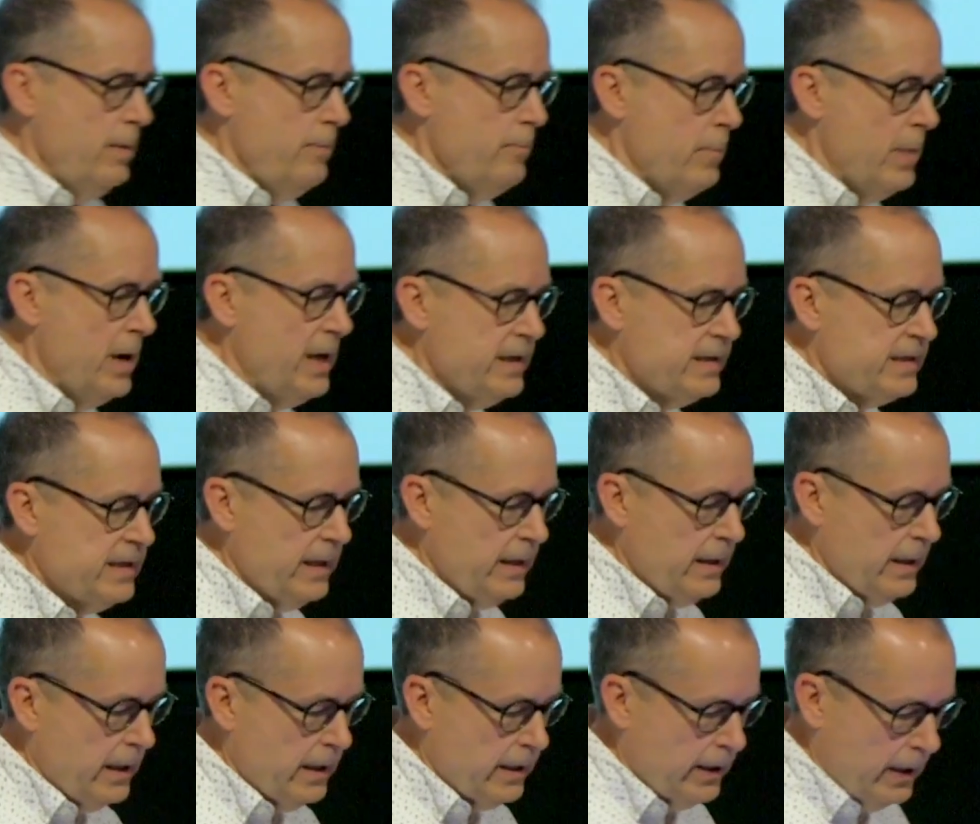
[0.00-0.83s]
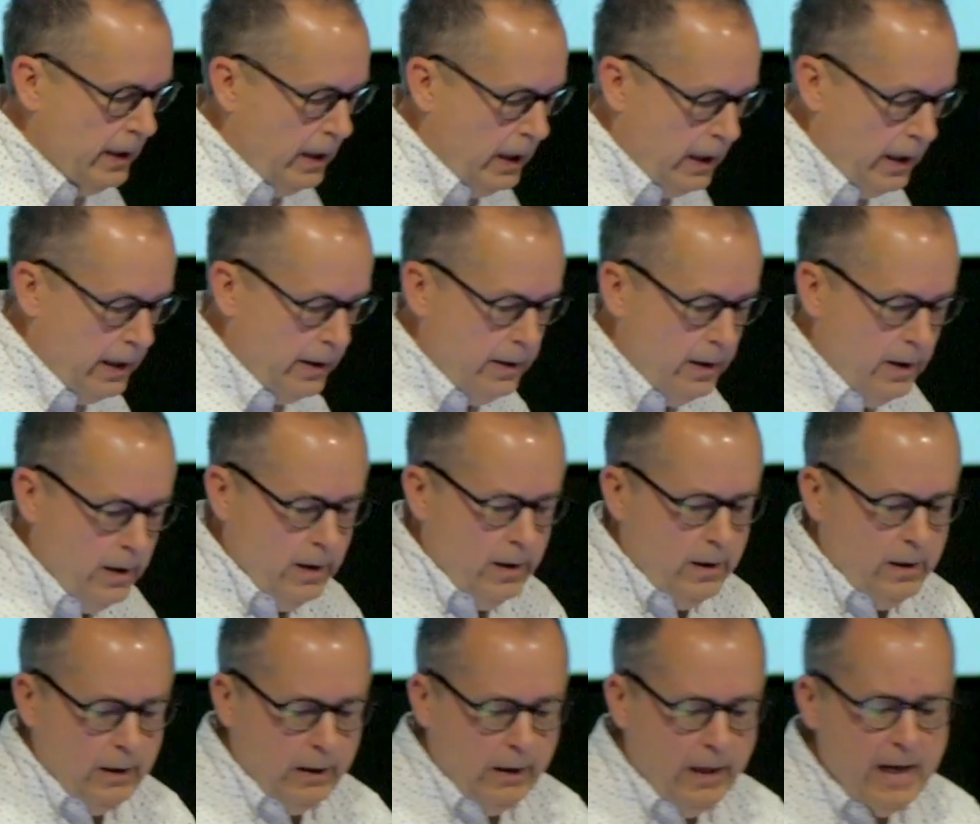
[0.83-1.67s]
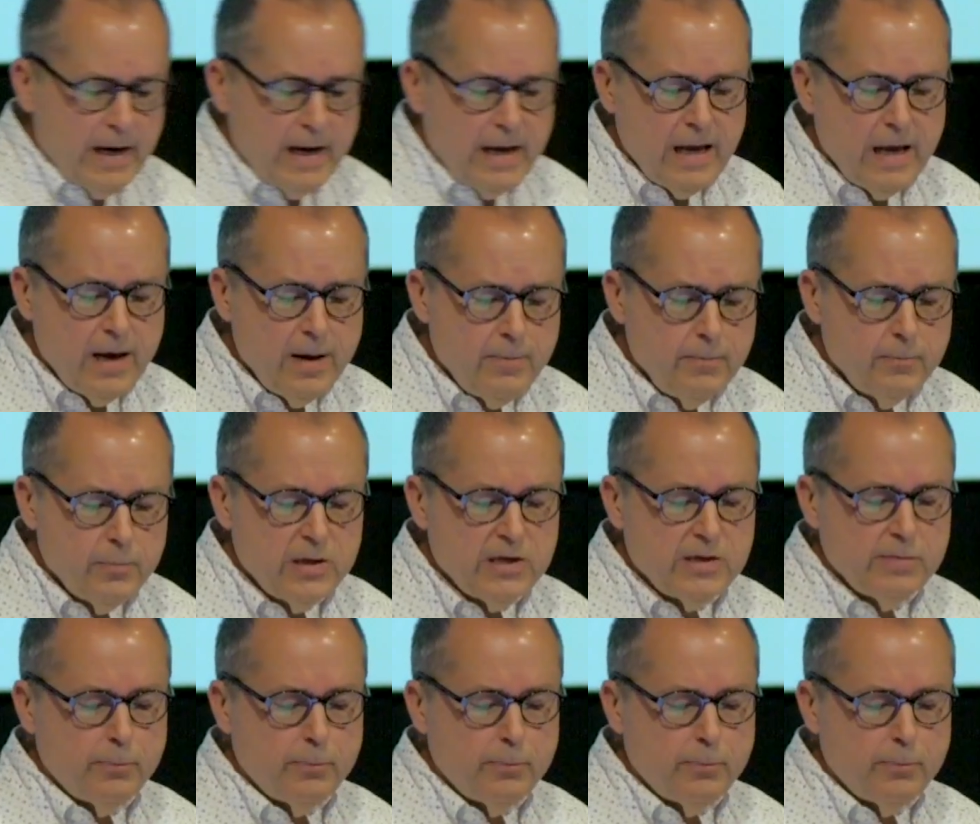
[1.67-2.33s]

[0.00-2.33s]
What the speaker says: Meditate on God. Let Him be